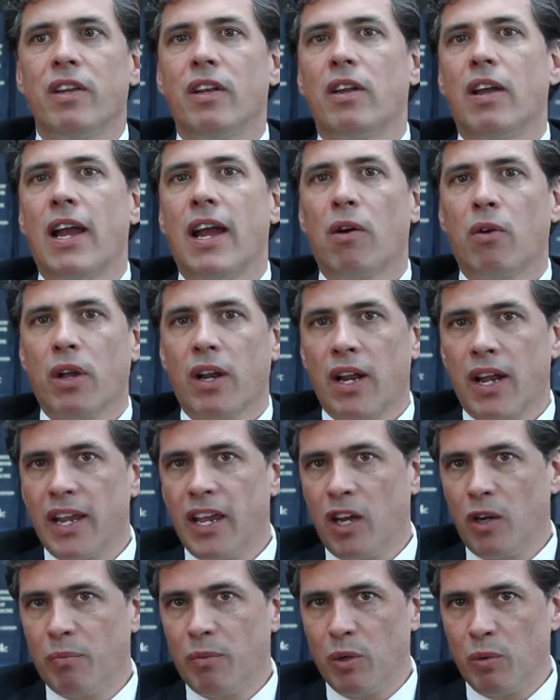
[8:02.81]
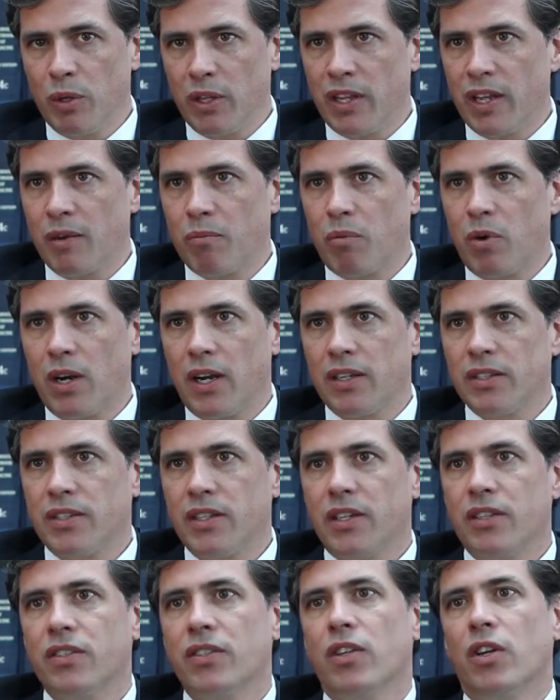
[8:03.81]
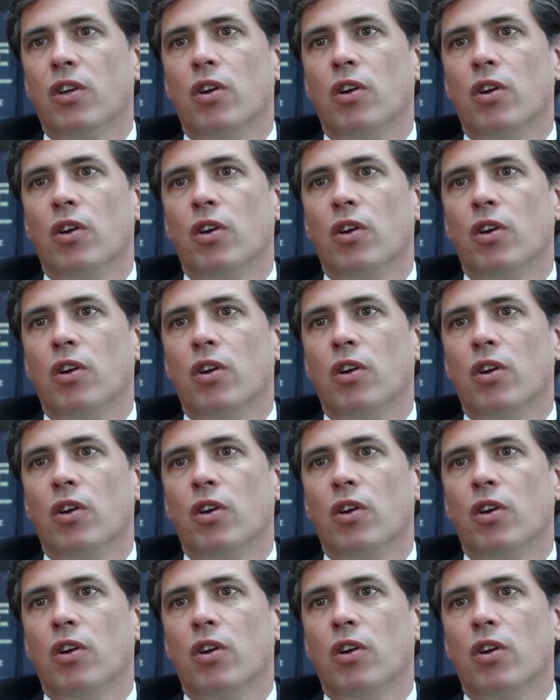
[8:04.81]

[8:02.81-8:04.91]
How can I help you with that process?